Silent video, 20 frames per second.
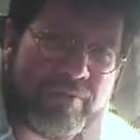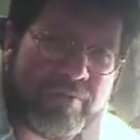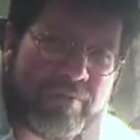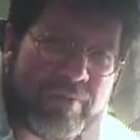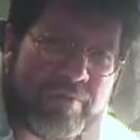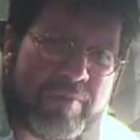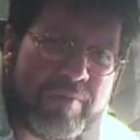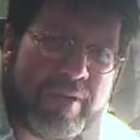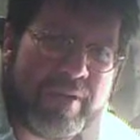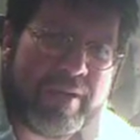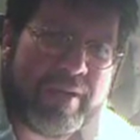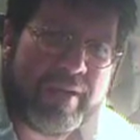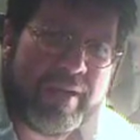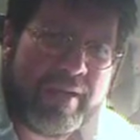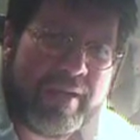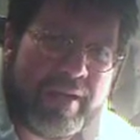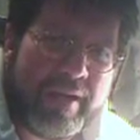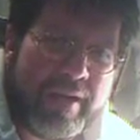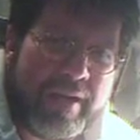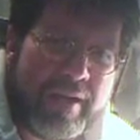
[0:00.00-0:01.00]
with me,
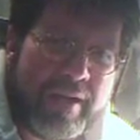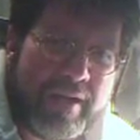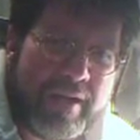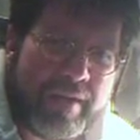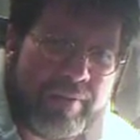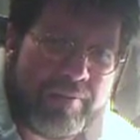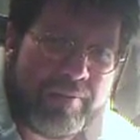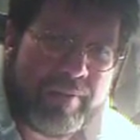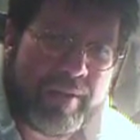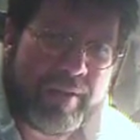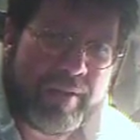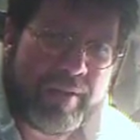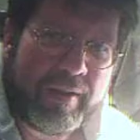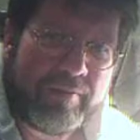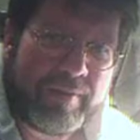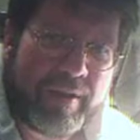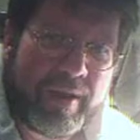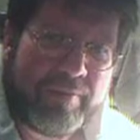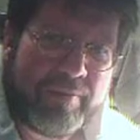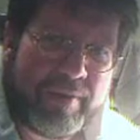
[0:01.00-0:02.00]
I'll probably
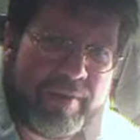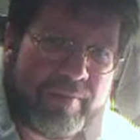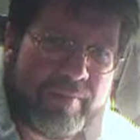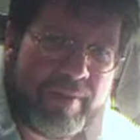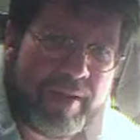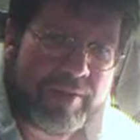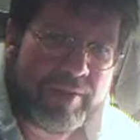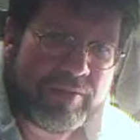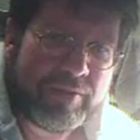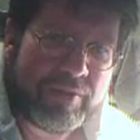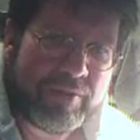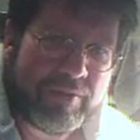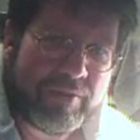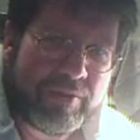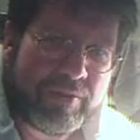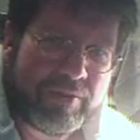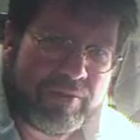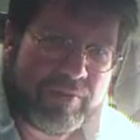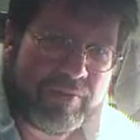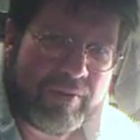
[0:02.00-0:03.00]
be up in about two
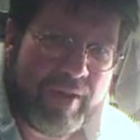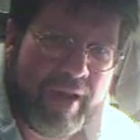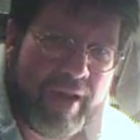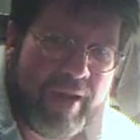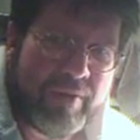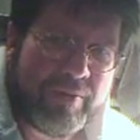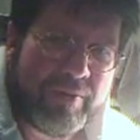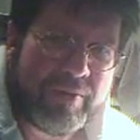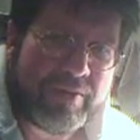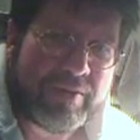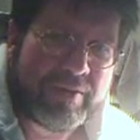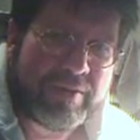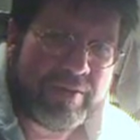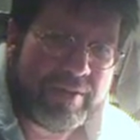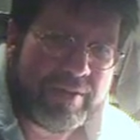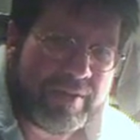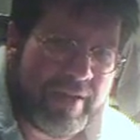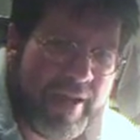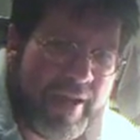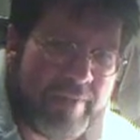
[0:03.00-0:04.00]
or three hours.
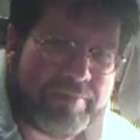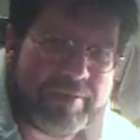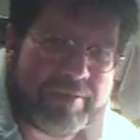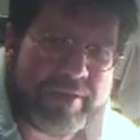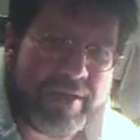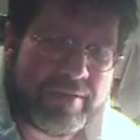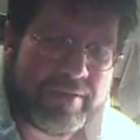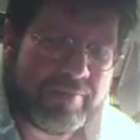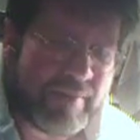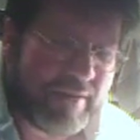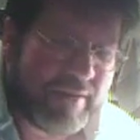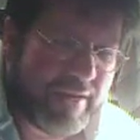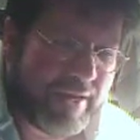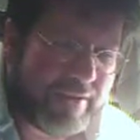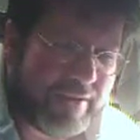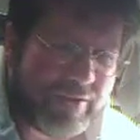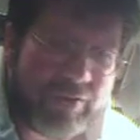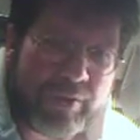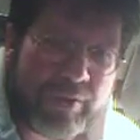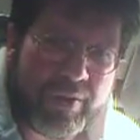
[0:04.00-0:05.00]
The naps tend to be kind
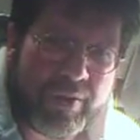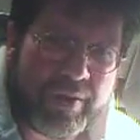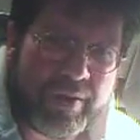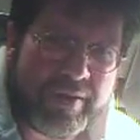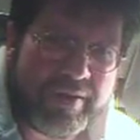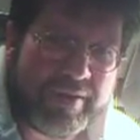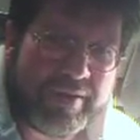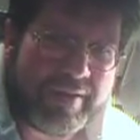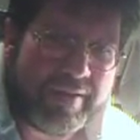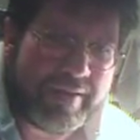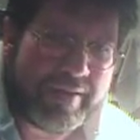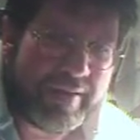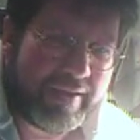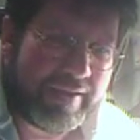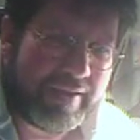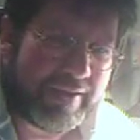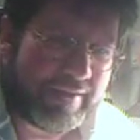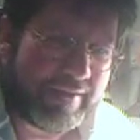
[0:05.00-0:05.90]
of short, and